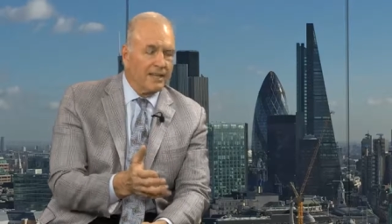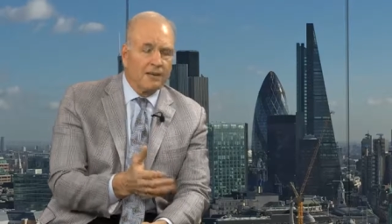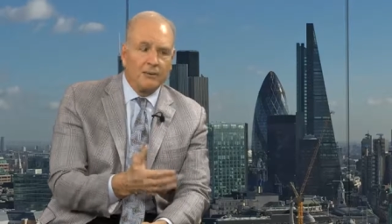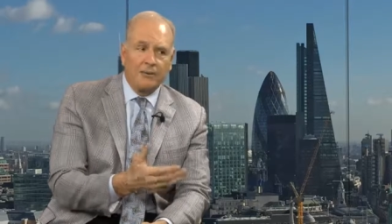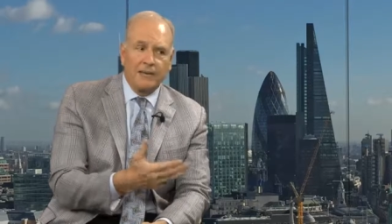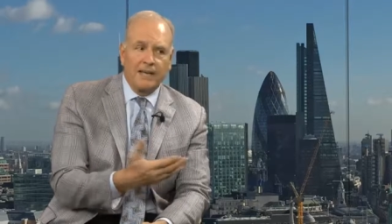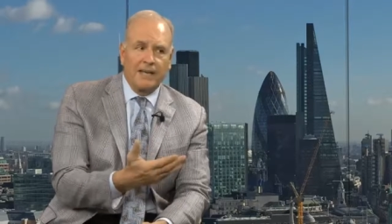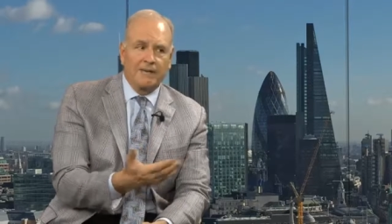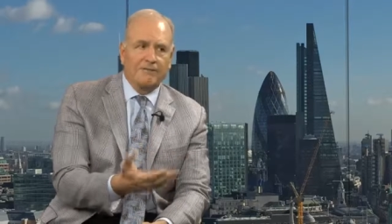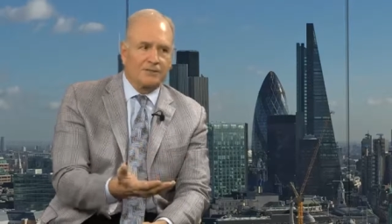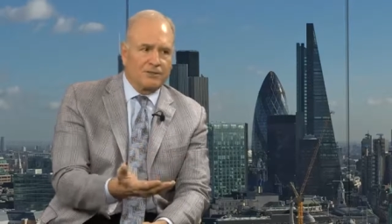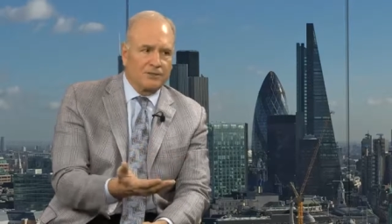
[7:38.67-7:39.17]

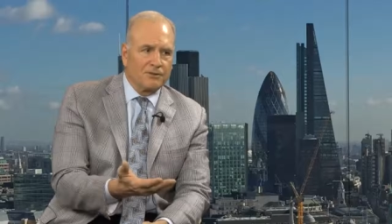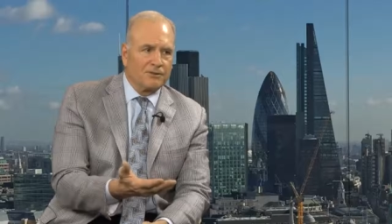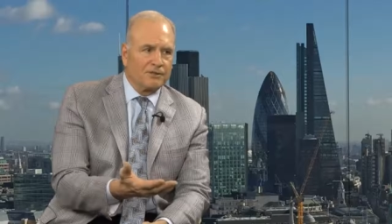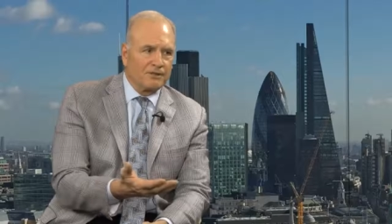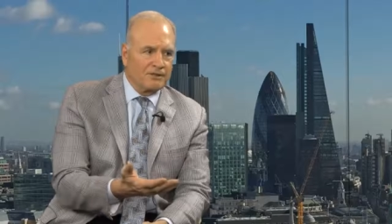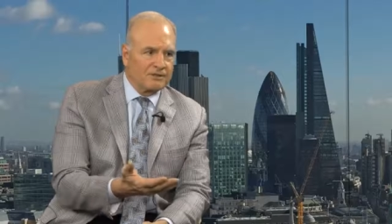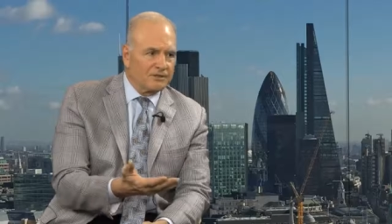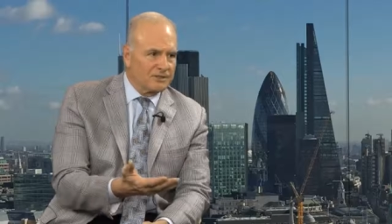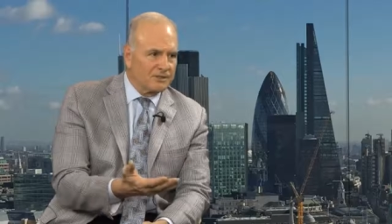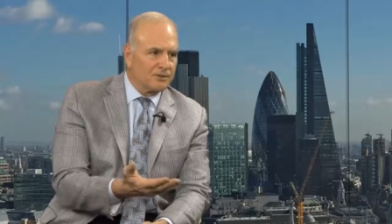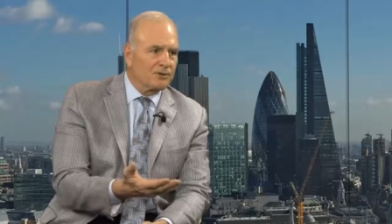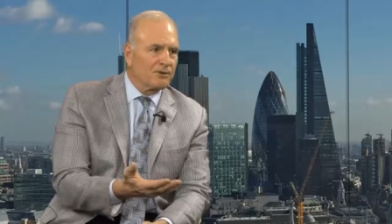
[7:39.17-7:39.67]
we haven't told
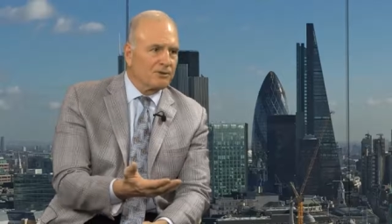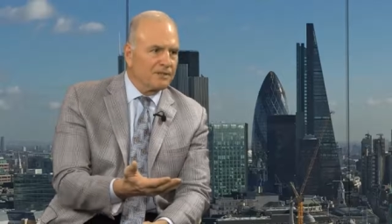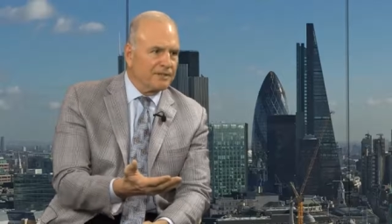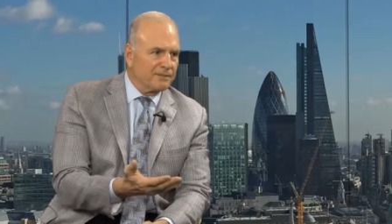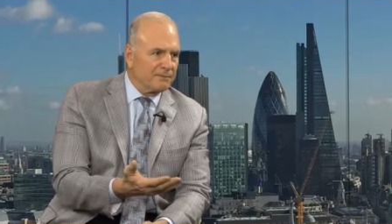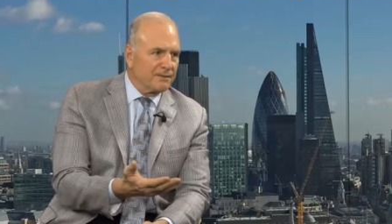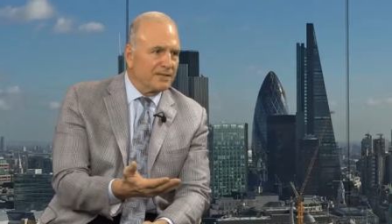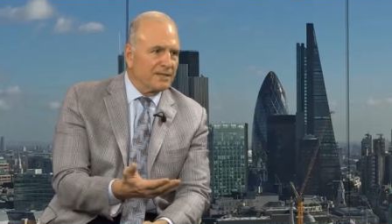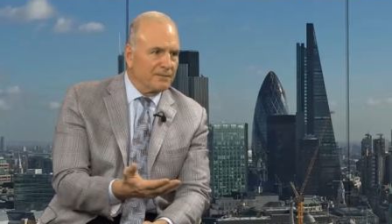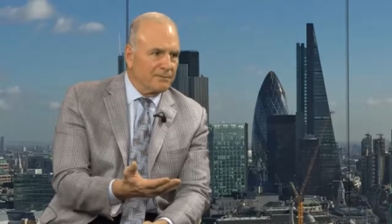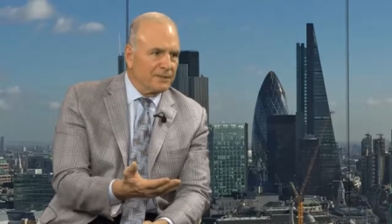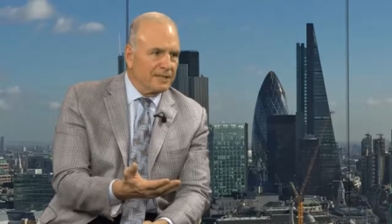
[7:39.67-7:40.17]
our story to
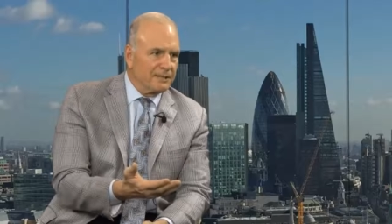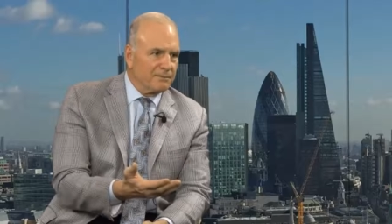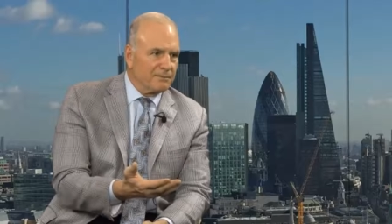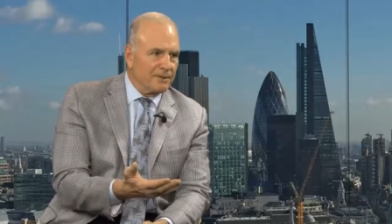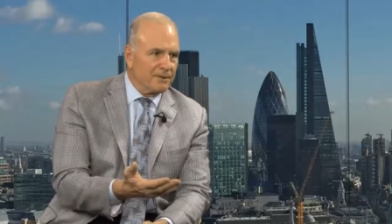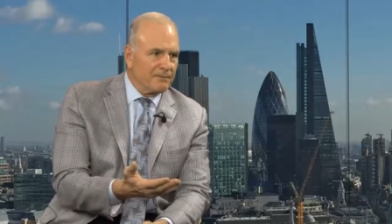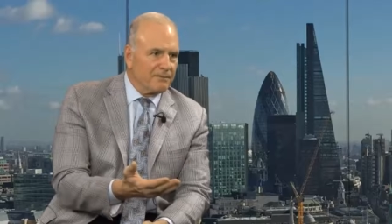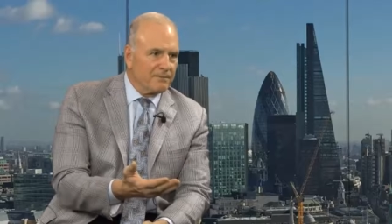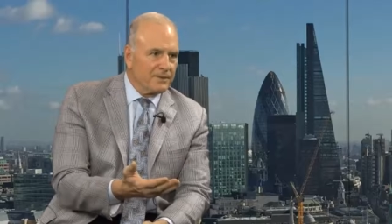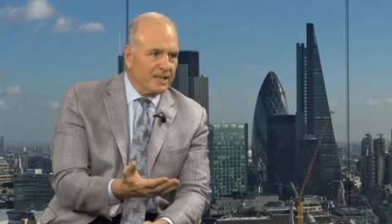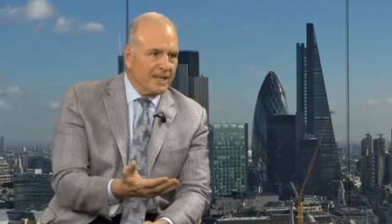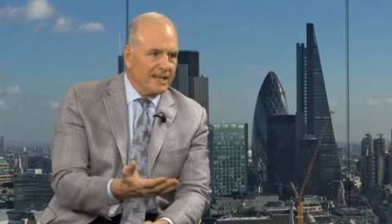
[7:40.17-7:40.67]
many
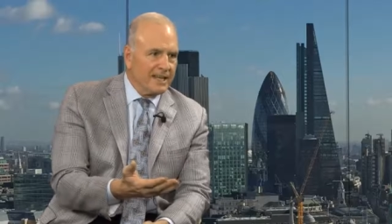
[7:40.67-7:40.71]
people.